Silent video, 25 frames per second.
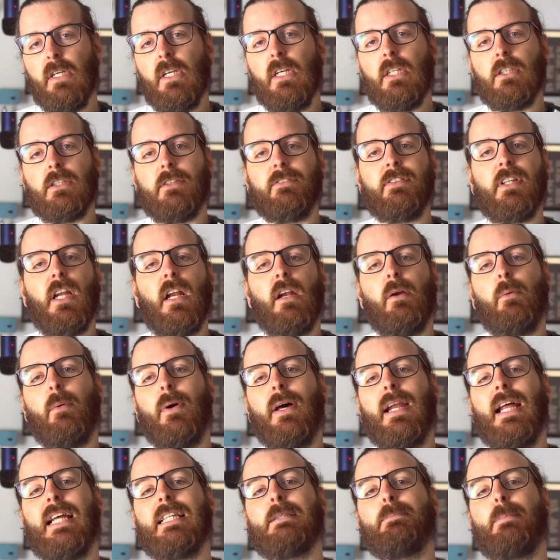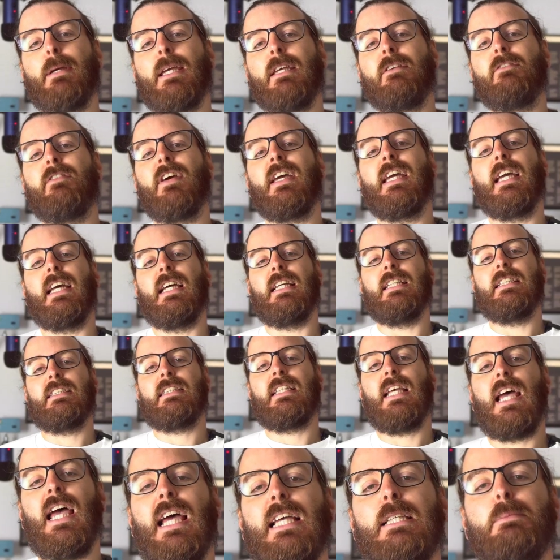So if you don't know what SPV is,
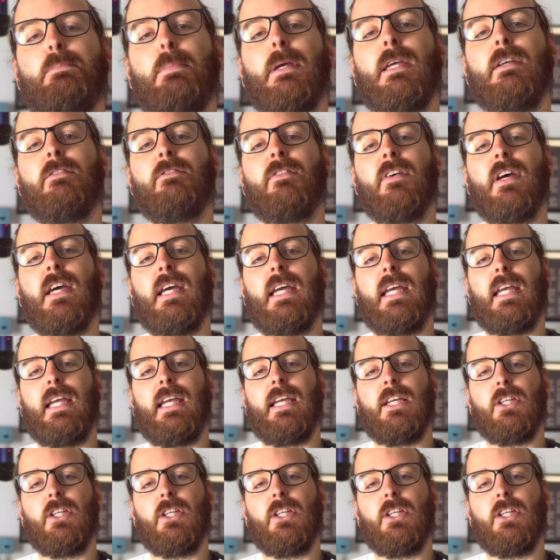SPV